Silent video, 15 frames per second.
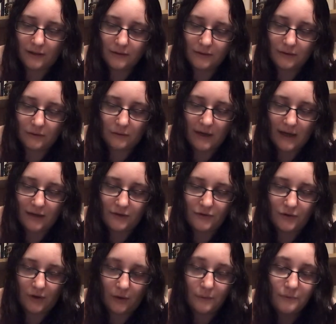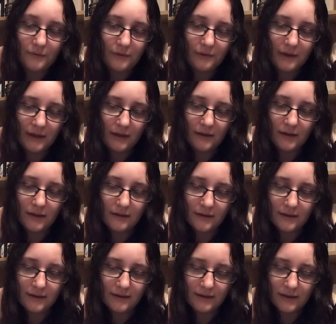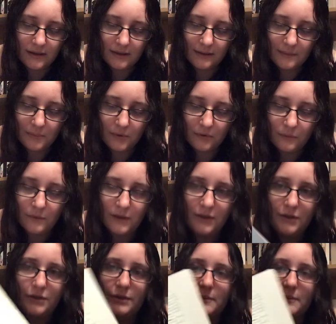Okay, so I don't think that this is book